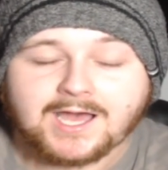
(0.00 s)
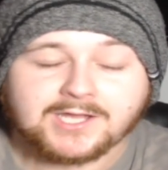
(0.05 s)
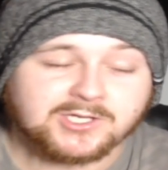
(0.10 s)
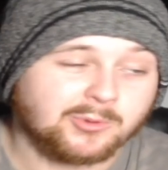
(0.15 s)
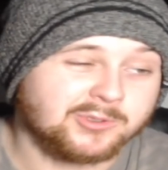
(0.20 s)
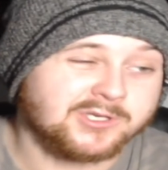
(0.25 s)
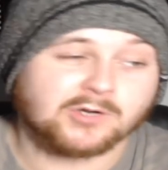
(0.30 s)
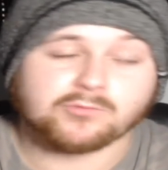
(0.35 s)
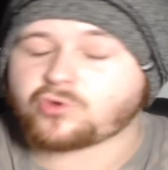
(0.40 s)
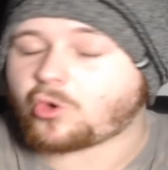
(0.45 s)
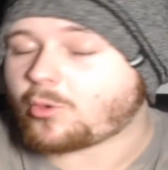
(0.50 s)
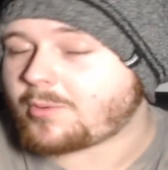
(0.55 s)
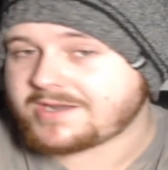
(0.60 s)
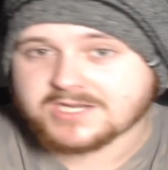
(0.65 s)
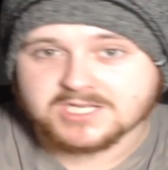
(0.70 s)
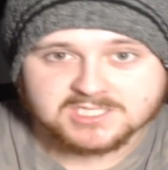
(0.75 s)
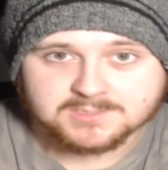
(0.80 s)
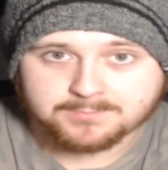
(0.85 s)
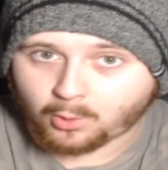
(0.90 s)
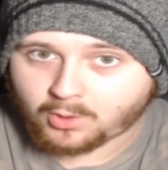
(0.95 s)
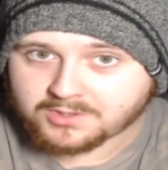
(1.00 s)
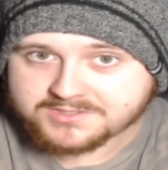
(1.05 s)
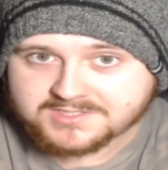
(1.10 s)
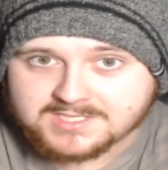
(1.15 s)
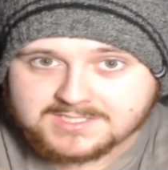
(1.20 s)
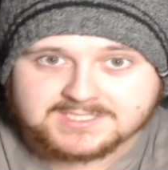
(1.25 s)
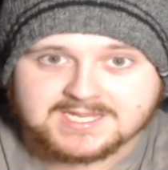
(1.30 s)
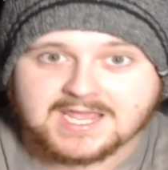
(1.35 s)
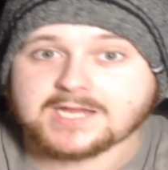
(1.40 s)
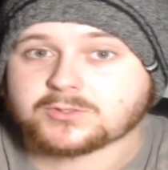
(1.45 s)
I don't want to ruin the sport's
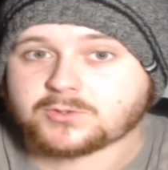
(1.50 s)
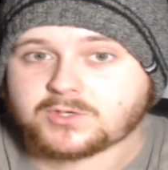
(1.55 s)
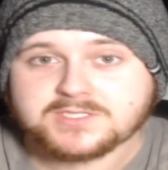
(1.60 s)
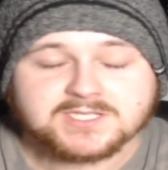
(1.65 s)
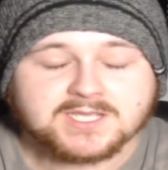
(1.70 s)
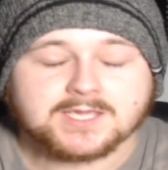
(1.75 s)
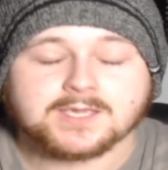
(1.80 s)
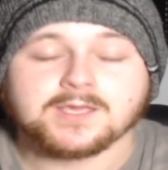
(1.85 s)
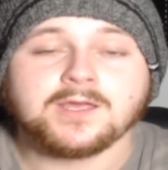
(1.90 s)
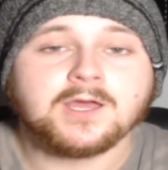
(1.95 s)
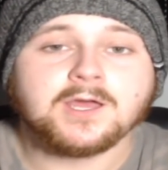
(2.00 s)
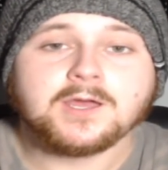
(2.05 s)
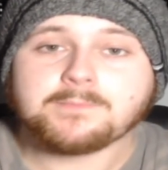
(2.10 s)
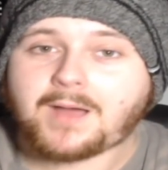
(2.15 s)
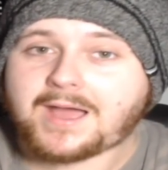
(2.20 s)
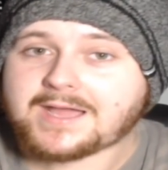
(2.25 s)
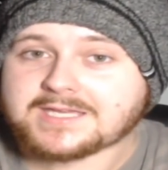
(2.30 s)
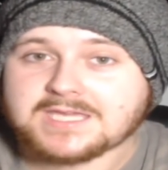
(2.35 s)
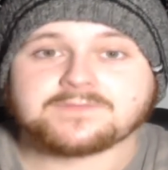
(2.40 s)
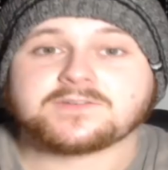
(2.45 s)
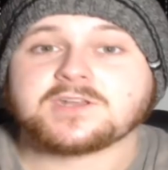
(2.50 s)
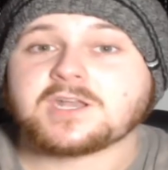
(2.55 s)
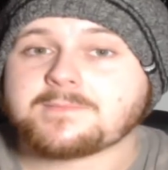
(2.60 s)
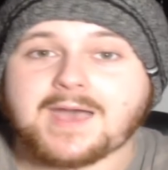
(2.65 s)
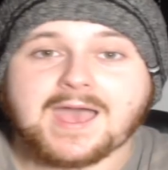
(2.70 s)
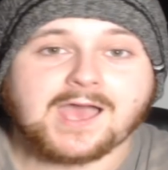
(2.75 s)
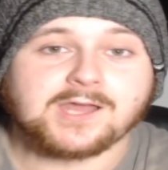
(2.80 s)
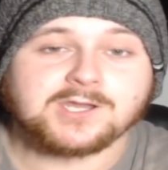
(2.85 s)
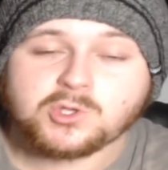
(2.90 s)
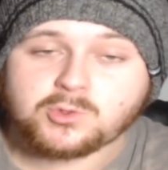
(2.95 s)
integrity by giving a
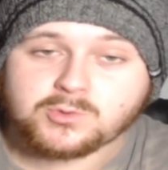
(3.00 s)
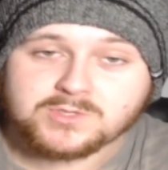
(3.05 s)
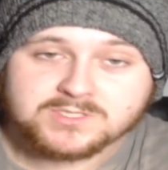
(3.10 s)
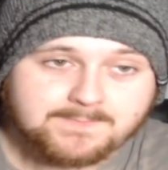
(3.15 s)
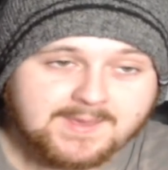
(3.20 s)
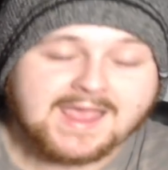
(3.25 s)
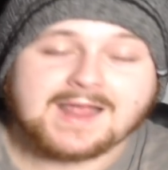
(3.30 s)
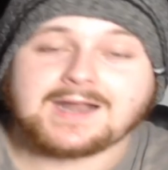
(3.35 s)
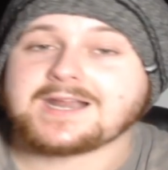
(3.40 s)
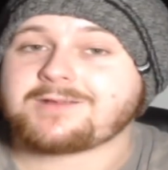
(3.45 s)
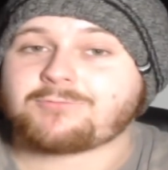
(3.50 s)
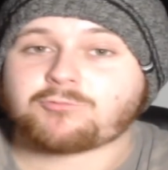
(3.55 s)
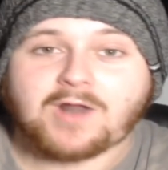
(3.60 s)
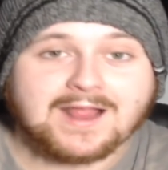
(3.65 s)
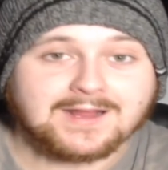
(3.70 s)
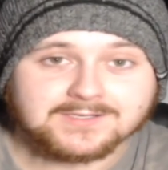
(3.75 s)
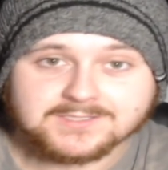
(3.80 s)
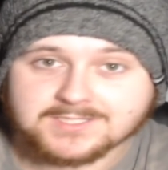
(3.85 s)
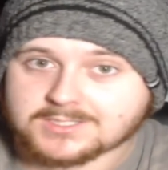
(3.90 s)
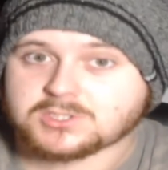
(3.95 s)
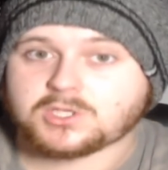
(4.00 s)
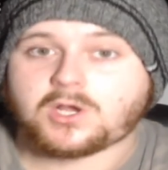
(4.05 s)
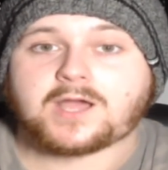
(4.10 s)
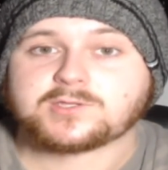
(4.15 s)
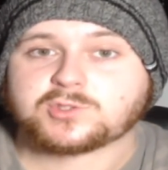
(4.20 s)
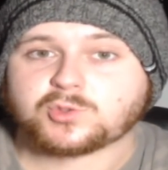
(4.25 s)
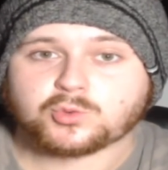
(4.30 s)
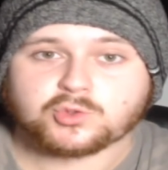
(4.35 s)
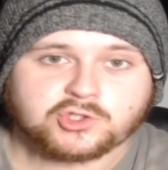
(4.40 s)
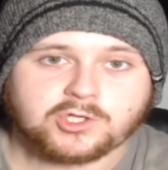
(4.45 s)
man who is barely ranked a
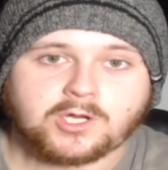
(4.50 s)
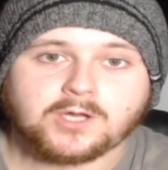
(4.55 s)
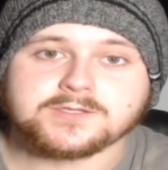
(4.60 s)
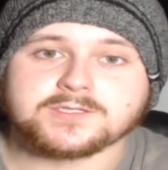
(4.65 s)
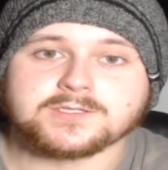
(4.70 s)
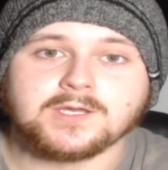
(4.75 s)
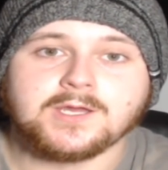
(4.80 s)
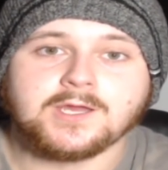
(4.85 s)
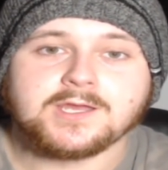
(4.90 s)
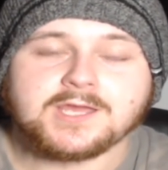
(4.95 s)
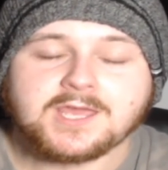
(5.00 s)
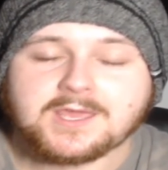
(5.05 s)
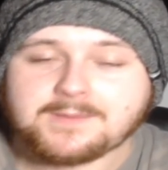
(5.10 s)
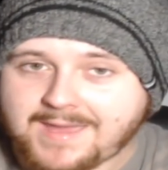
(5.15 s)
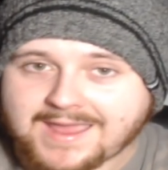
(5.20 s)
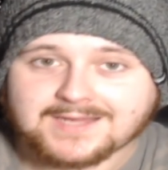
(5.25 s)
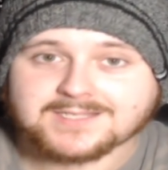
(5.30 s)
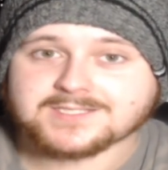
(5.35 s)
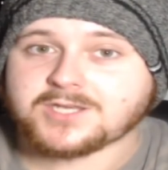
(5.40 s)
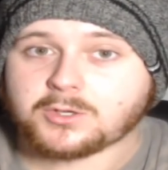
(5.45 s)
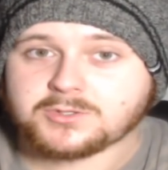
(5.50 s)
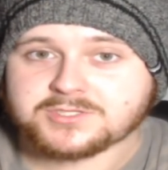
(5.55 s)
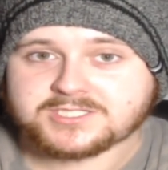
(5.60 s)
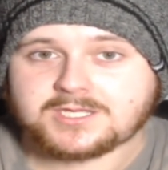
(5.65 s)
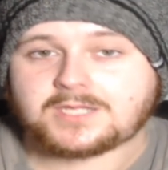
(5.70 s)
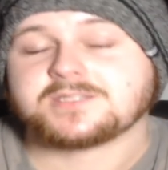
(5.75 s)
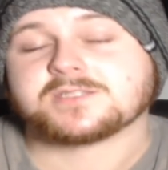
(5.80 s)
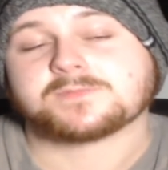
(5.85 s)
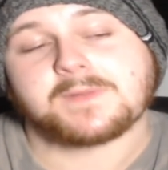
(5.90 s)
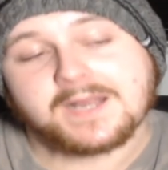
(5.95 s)
title shot. It makes no
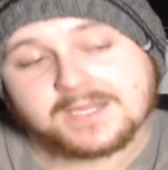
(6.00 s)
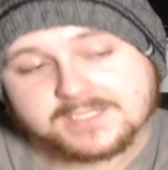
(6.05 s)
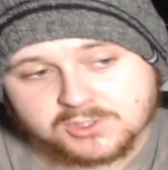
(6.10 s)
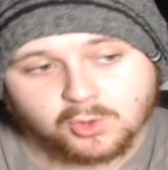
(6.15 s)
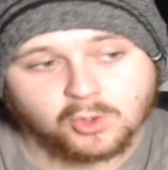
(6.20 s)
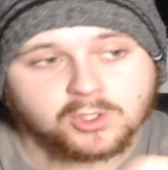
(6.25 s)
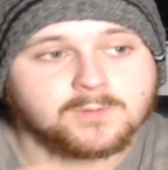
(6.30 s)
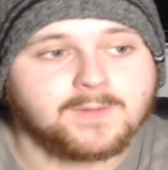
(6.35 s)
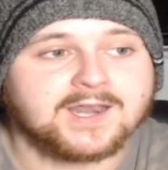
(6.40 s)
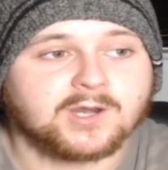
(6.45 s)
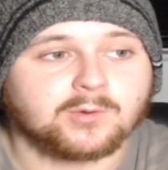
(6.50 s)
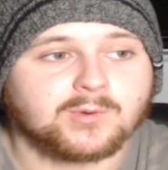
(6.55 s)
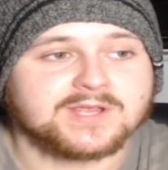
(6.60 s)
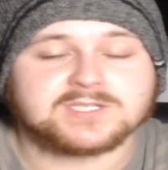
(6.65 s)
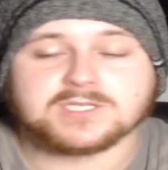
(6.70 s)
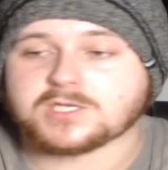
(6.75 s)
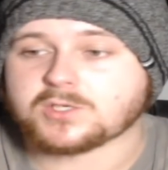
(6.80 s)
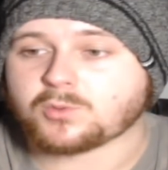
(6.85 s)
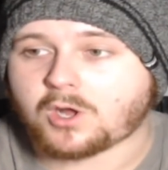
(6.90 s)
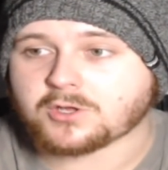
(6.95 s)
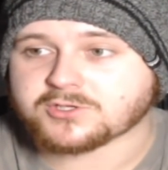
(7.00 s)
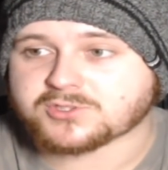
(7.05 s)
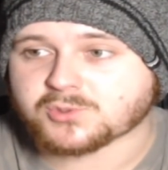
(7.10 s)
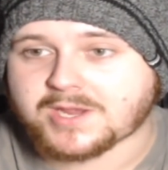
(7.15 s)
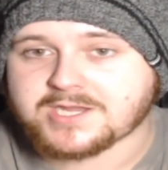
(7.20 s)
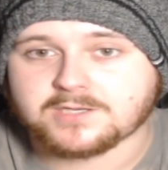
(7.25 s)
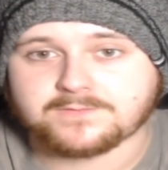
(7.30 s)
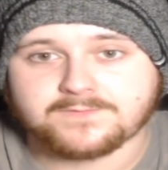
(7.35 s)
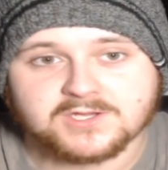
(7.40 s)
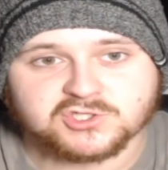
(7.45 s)
sense, but let's talk about the rest of the
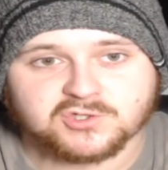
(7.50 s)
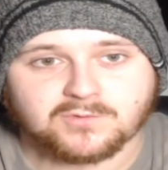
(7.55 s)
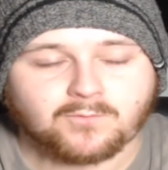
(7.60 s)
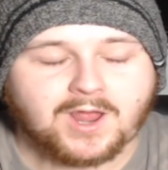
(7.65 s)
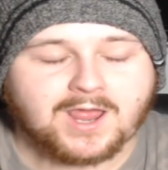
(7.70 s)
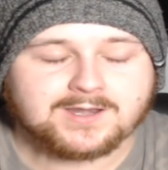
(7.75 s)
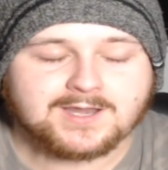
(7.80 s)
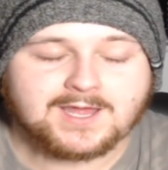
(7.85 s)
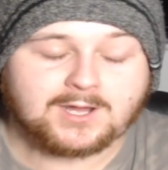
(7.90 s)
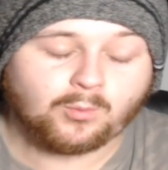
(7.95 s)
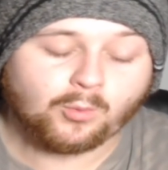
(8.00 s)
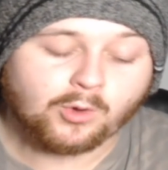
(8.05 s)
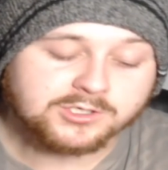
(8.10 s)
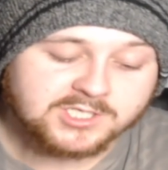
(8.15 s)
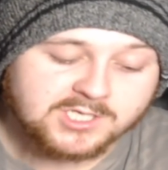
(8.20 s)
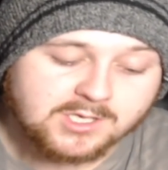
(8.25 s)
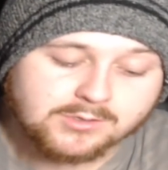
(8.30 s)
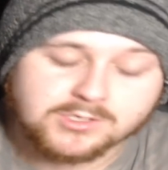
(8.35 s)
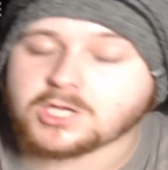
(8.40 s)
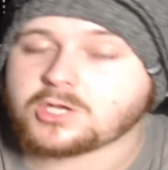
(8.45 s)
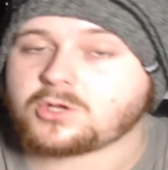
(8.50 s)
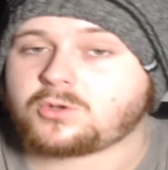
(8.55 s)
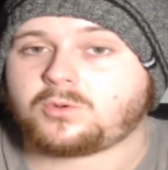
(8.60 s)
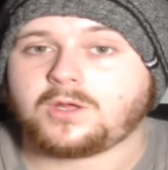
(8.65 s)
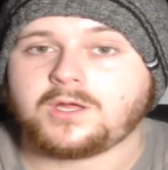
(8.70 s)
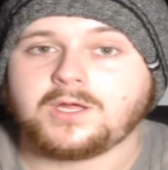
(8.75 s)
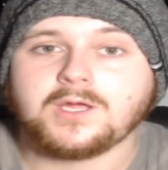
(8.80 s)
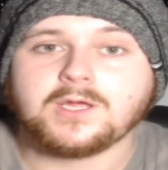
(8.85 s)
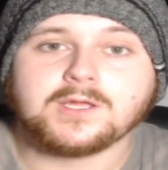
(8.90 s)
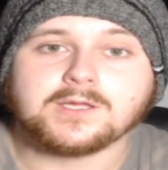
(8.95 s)
welterweight division right now. What do you
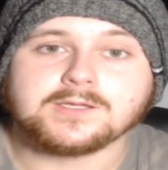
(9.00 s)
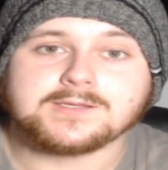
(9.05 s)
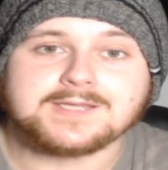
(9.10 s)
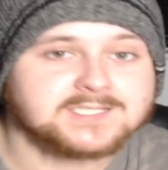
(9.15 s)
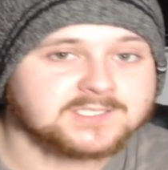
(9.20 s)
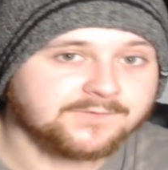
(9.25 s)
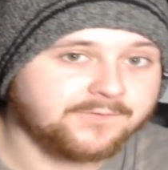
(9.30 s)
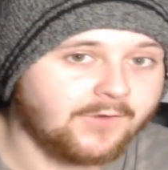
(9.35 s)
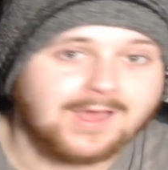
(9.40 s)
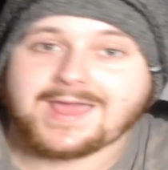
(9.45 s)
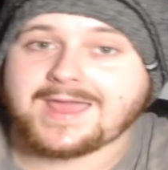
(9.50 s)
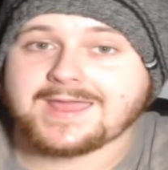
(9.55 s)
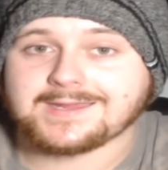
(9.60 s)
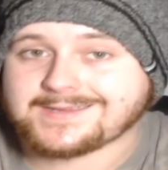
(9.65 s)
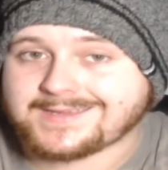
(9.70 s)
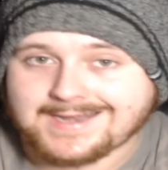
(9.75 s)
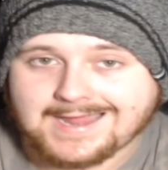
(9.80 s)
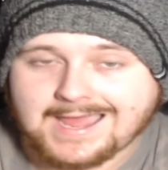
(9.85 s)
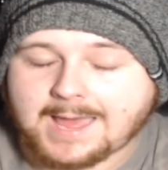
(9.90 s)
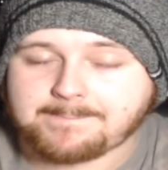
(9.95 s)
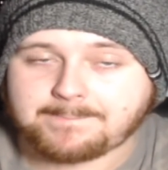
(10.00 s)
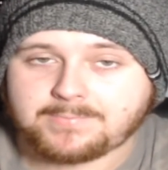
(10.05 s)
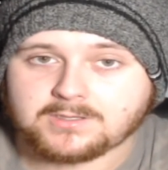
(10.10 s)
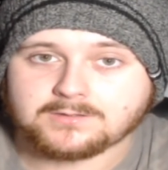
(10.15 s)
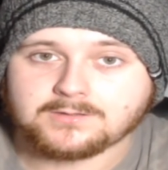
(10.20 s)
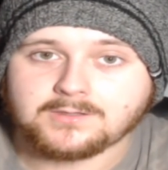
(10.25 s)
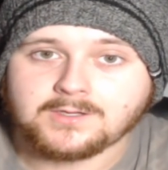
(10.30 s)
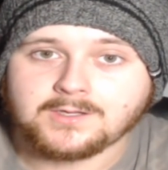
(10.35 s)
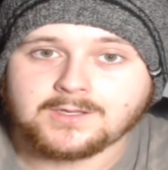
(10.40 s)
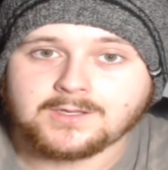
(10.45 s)
do? This fight ain't going to happen.